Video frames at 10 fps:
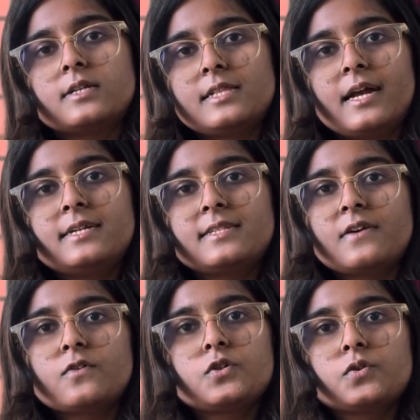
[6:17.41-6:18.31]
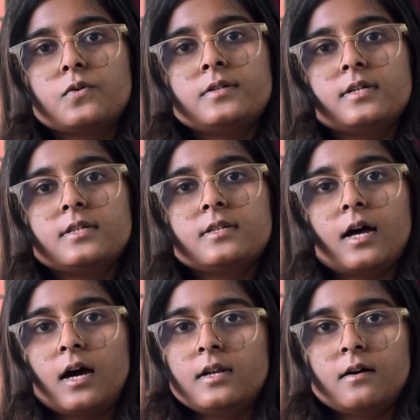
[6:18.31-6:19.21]
slides that were shown in
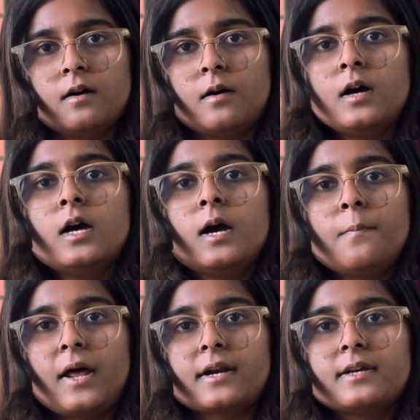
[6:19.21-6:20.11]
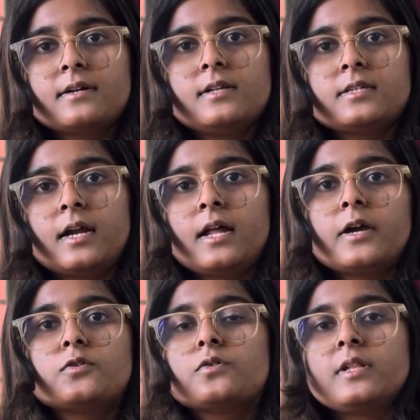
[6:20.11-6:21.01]
our practicals, and I
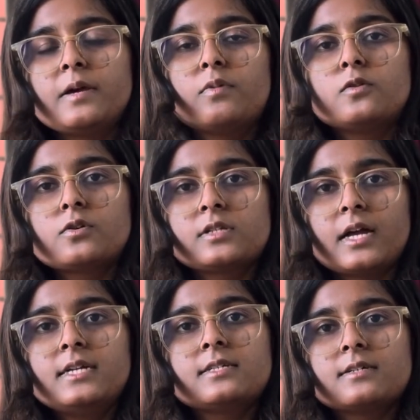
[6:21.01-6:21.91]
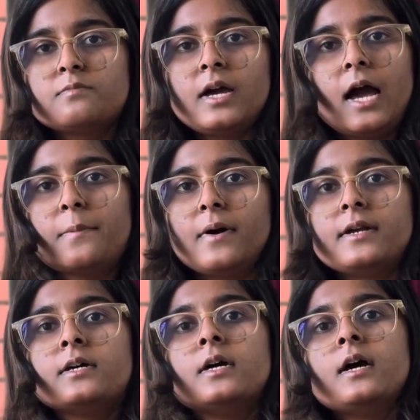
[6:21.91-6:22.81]
used to label those slides in my iPad.